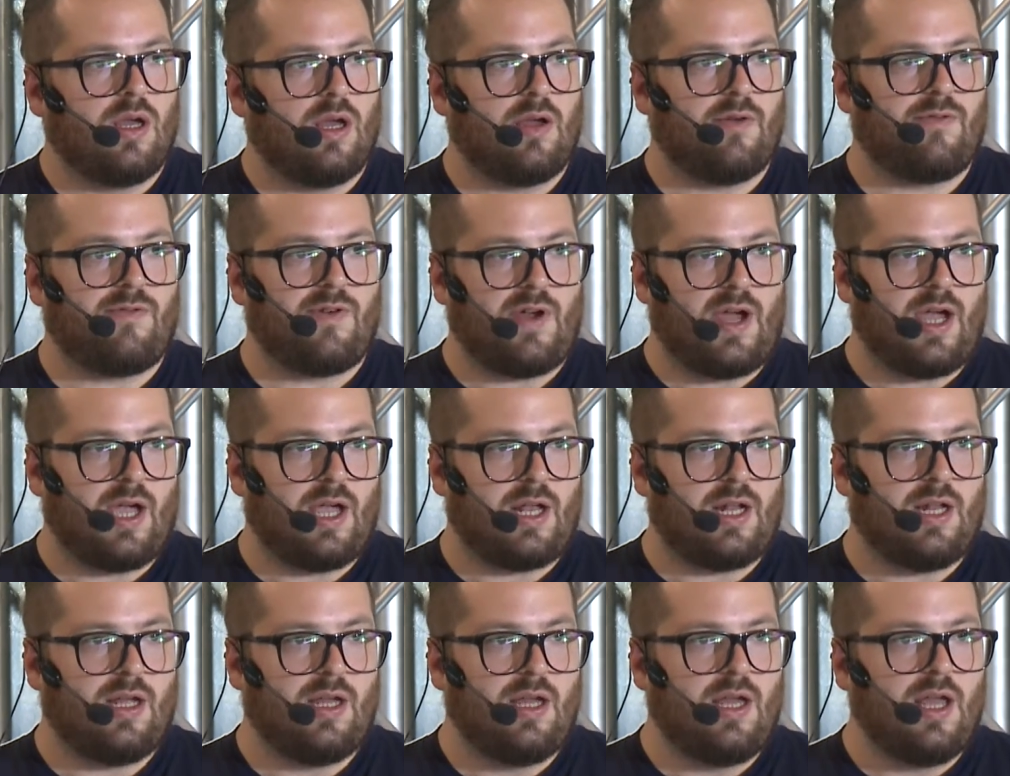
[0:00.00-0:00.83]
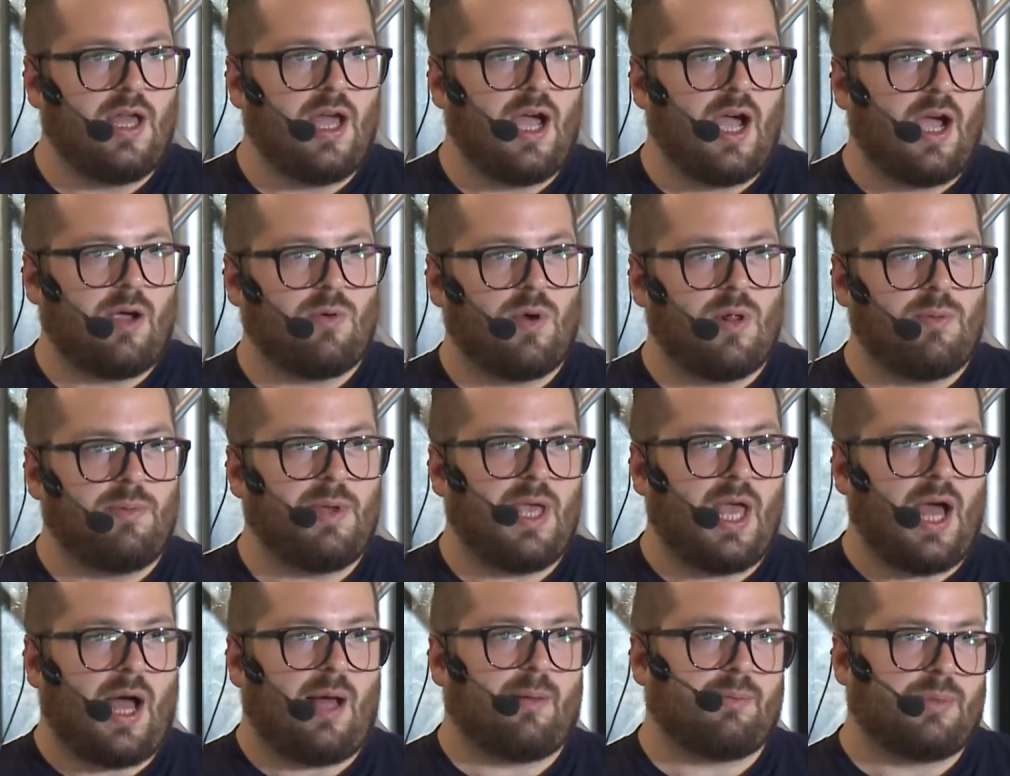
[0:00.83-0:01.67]
file, I will
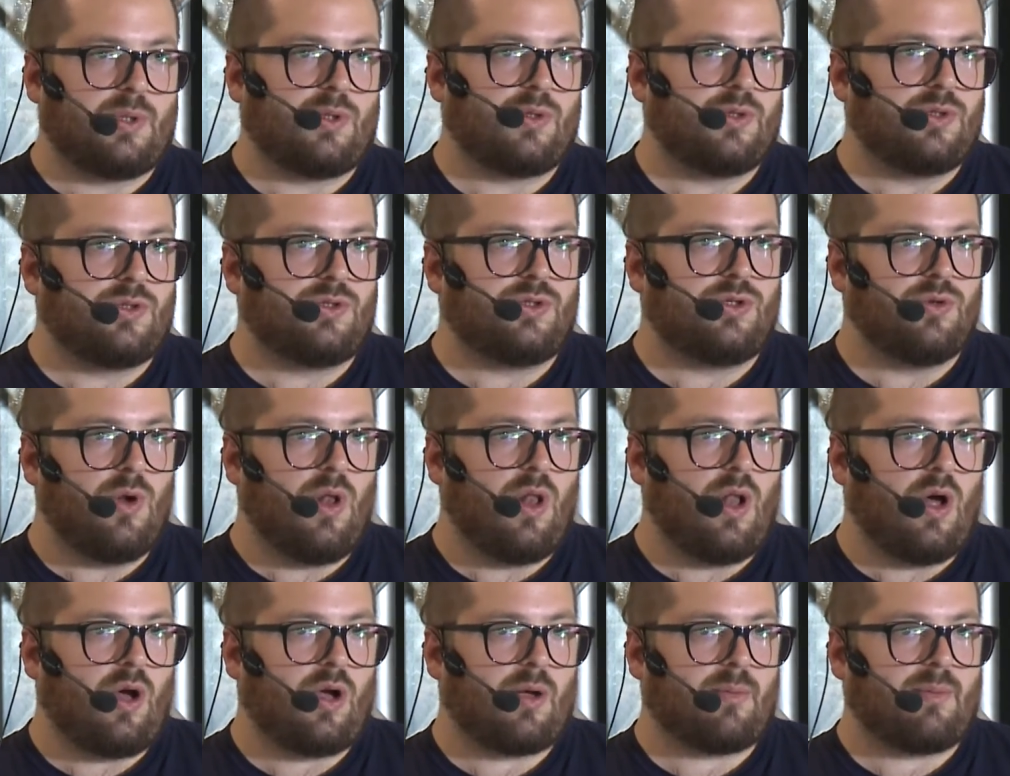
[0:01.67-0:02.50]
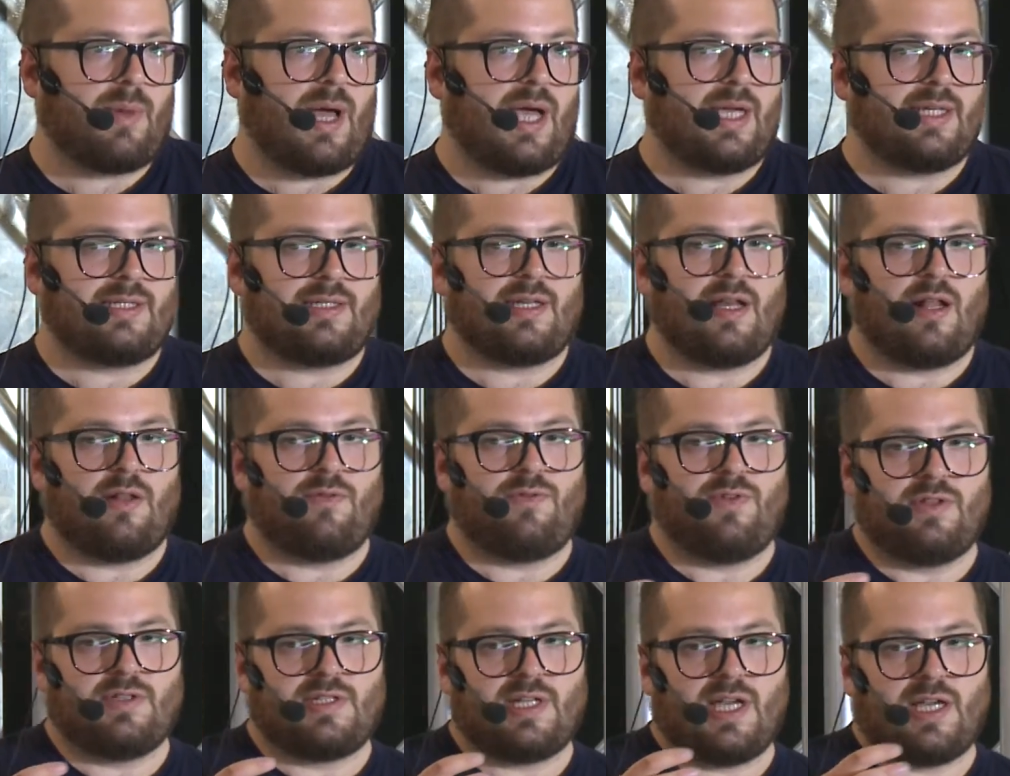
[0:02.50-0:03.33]
be able to log myself
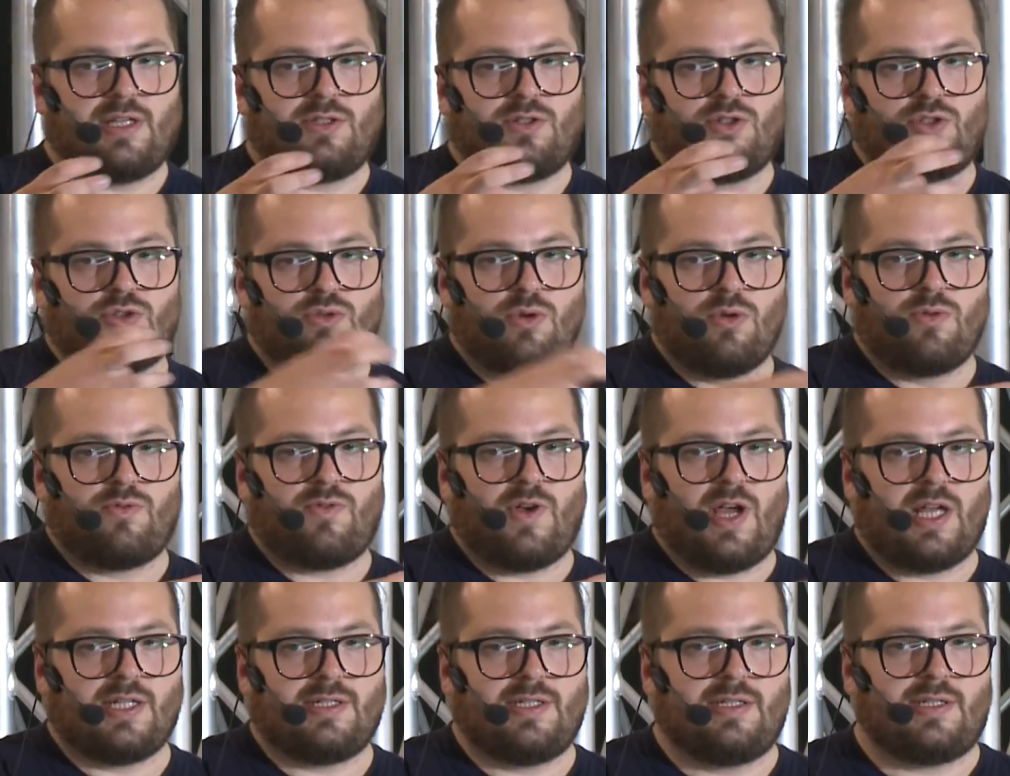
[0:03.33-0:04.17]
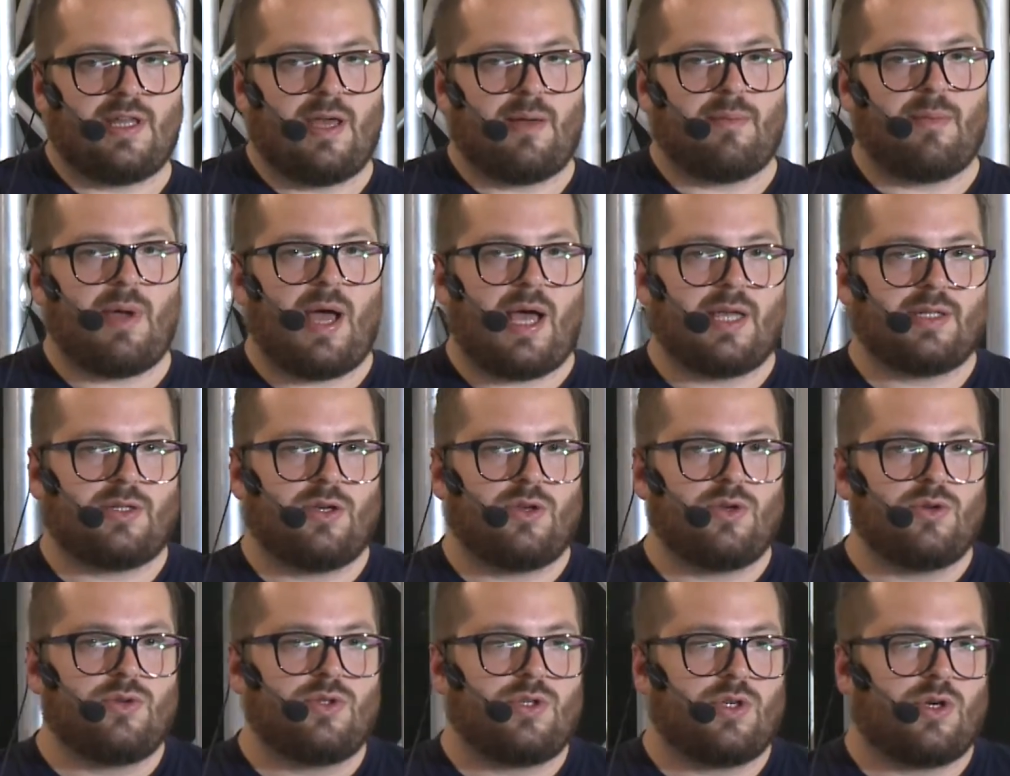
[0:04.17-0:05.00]
inside the root file system as a
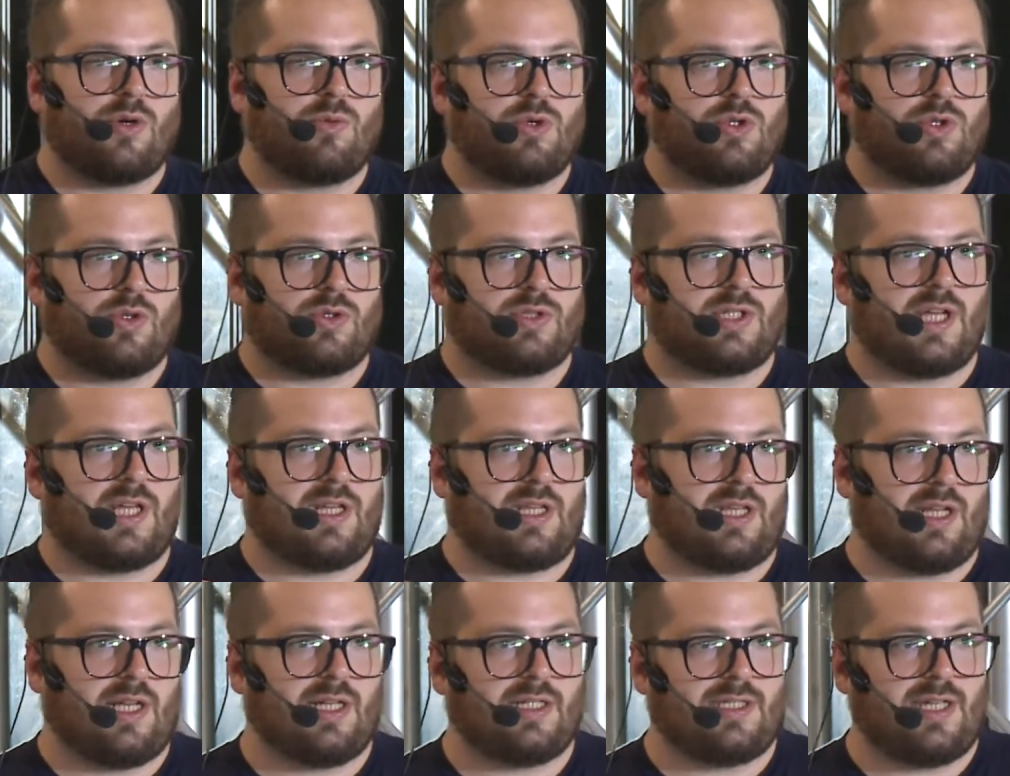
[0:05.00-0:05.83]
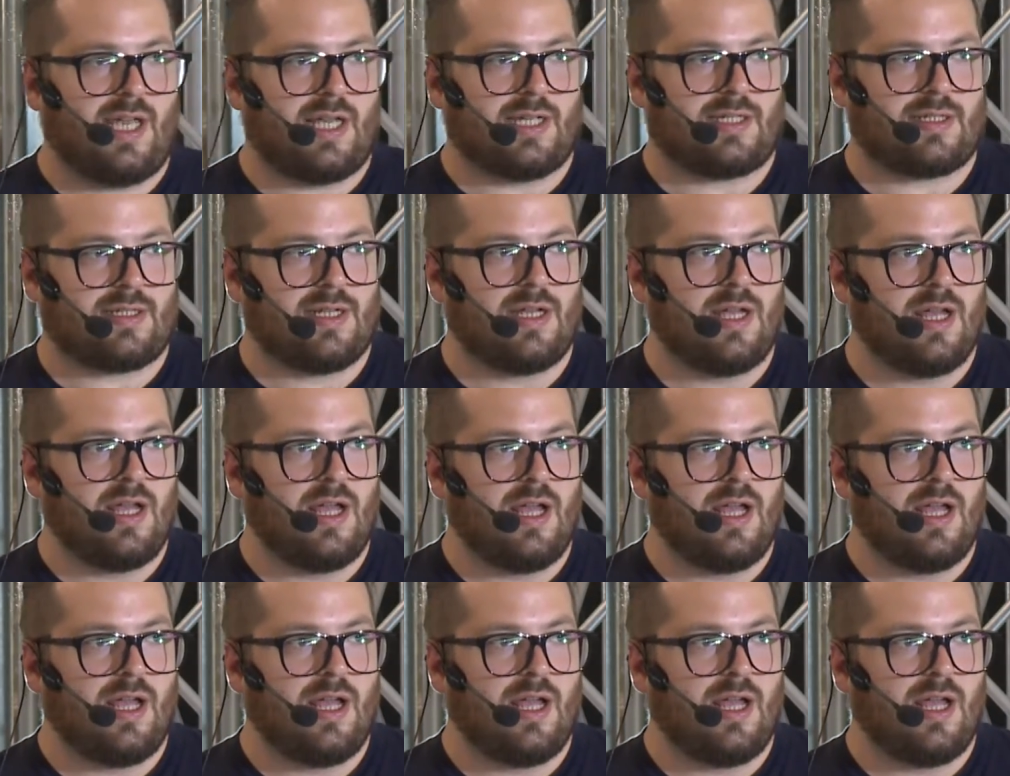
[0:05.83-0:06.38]
user who doesn't exist